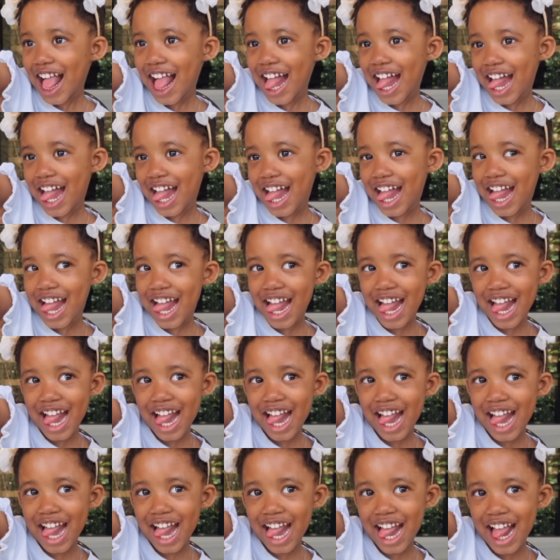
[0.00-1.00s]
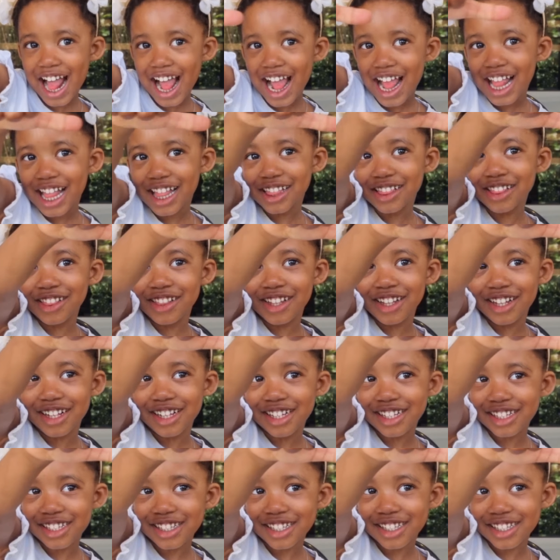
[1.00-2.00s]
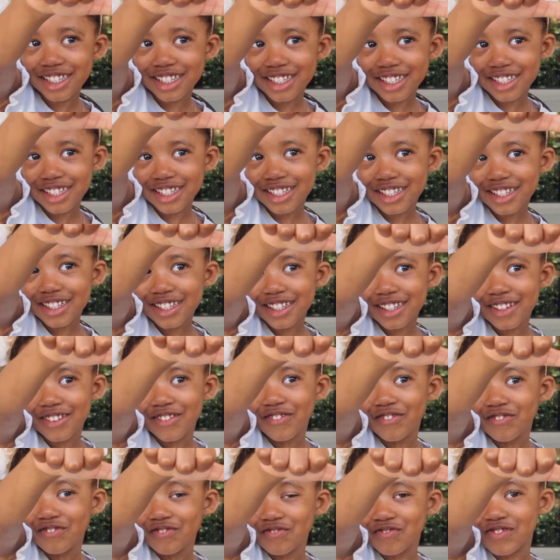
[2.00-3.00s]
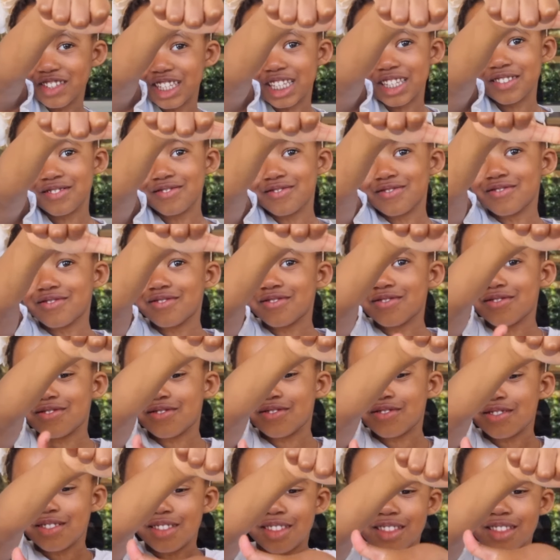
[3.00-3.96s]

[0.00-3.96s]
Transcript: a lovely song. Look. Okay, so what would you if